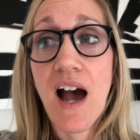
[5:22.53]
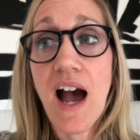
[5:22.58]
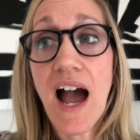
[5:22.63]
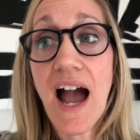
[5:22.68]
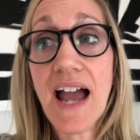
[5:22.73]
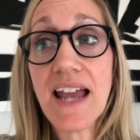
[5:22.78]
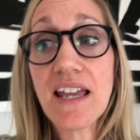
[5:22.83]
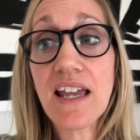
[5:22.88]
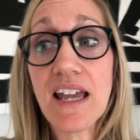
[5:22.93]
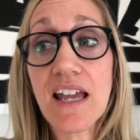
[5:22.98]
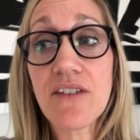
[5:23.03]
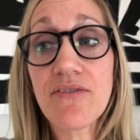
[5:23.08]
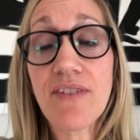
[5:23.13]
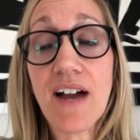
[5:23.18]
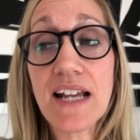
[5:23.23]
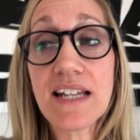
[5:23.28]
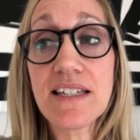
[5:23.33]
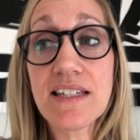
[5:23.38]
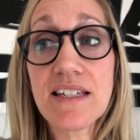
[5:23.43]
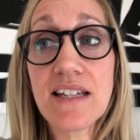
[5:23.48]
If
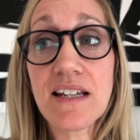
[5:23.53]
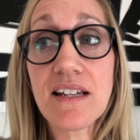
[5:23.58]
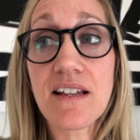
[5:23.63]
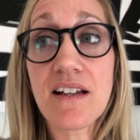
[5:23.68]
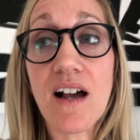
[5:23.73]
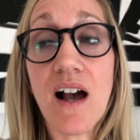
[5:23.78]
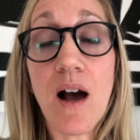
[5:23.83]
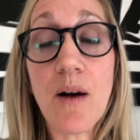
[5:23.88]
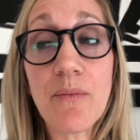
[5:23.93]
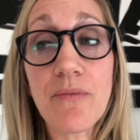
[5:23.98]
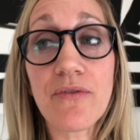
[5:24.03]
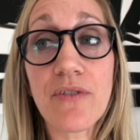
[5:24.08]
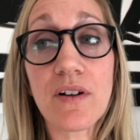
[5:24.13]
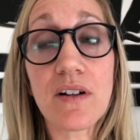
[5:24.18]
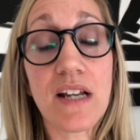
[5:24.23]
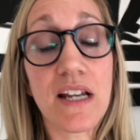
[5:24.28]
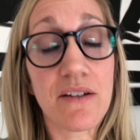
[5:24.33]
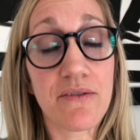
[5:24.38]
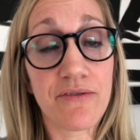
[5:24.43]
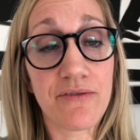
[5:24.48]
I did
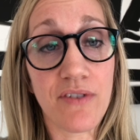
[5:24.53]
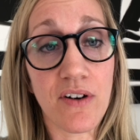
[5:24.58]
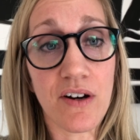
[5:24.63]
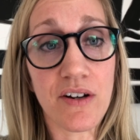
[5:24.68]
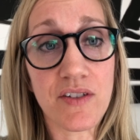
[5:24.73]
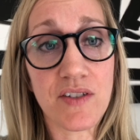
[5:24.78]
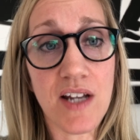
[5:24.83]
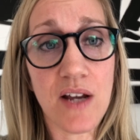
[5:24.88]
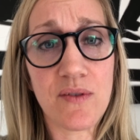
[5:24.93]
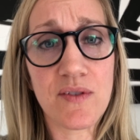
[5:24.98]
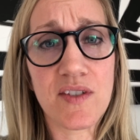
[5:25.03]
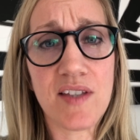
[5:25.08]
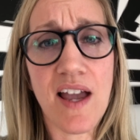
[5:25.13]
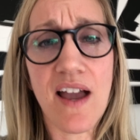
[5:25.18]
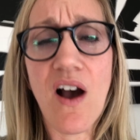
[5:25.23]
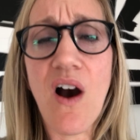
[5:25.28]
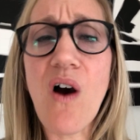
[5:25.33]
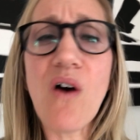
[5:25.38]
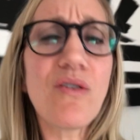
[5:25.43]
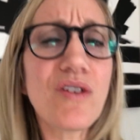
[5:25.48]
comforting first, I would
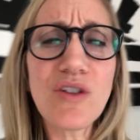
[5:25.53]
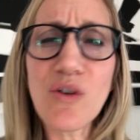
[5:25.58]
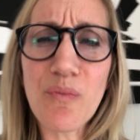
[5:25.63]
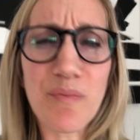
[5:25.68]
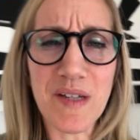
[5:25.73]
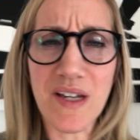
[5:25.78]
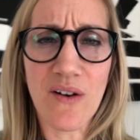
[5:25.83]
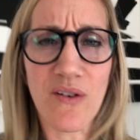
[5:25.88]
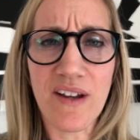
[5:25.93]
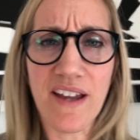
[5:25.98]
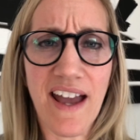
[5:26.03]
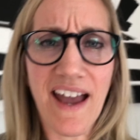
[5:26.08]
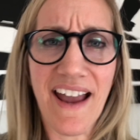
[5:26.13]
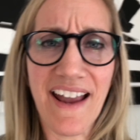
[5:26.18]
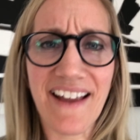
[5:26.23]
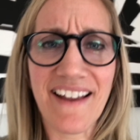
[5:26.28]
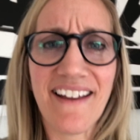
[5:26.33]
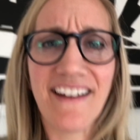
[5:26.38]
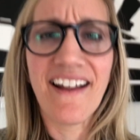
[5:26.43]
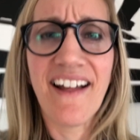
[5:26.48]
say, oh, you'll be
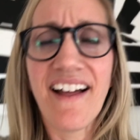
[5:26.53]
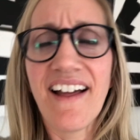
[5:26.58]
okay.